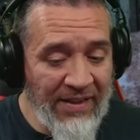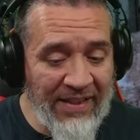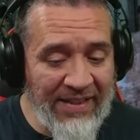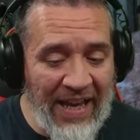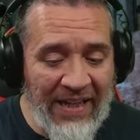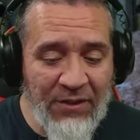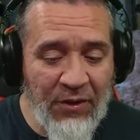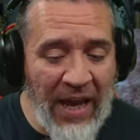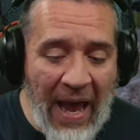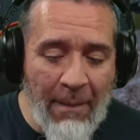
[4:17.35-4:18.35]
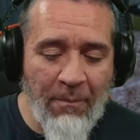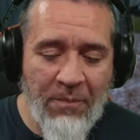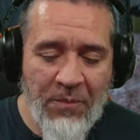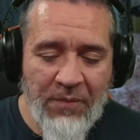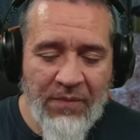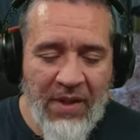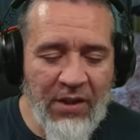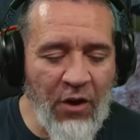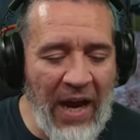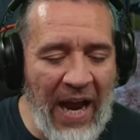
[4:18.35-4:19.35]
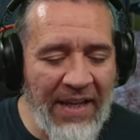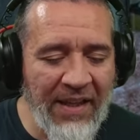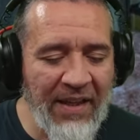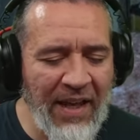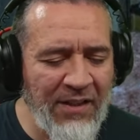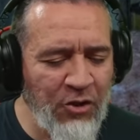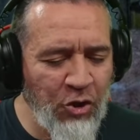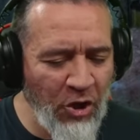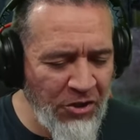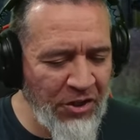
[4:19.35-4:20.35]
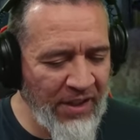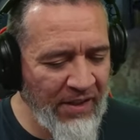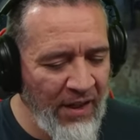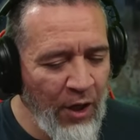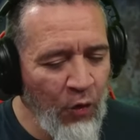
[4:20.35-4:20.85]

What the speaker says: decided to cap their hiking excursion